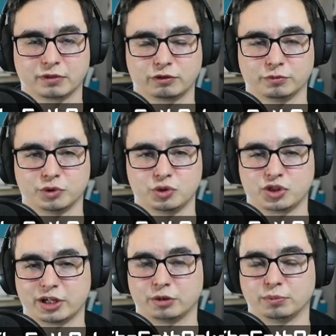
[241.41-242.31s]
news
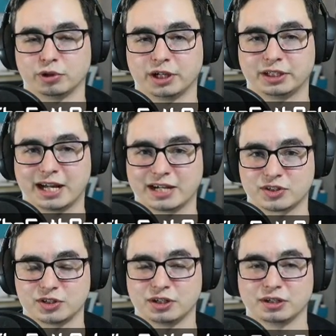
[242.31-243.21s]
channel
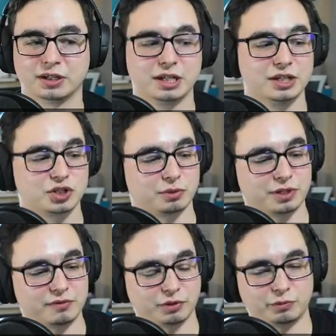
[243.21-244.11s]
broadcasting. So
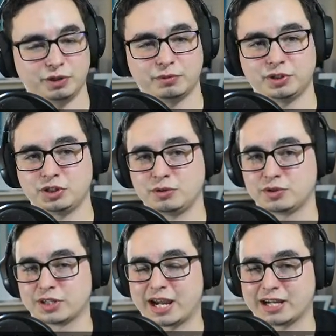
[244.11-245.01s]
whenever we would
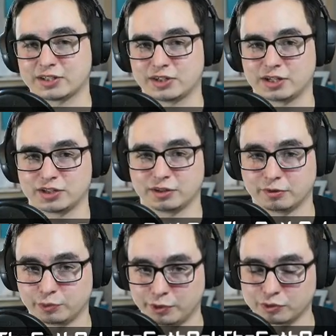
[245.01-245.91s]
use assets,
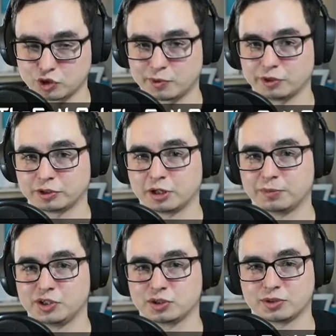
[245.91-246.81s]
and we were a smaller
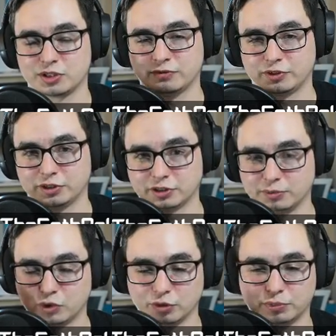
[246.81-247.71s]
company, so it's infinitely
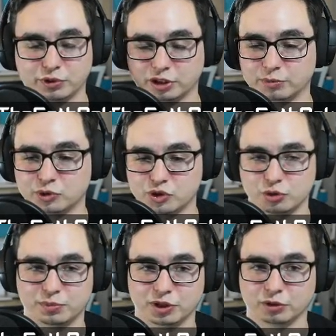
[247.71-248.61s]
more applicable to
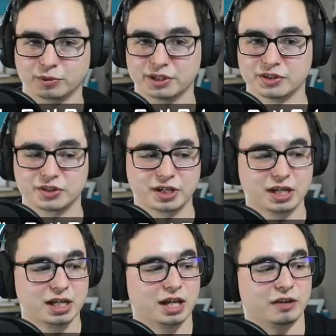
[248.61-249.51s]
bigger ones.
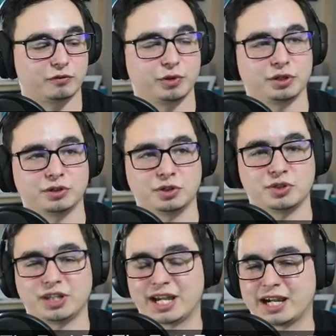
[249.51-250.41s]
If we are
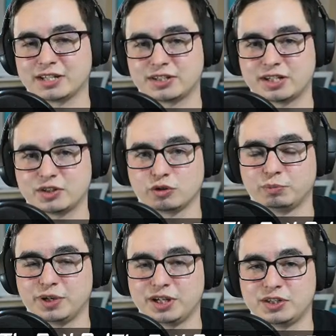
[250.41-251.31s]
using assets or
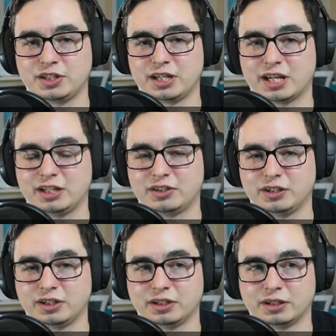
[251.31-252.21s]
basing
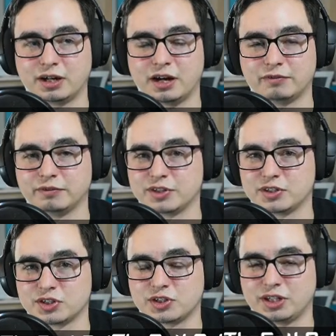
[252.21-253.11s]
anything off of
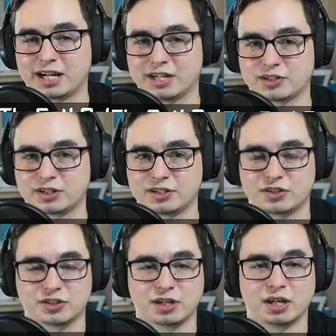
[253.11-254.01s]
existing assets,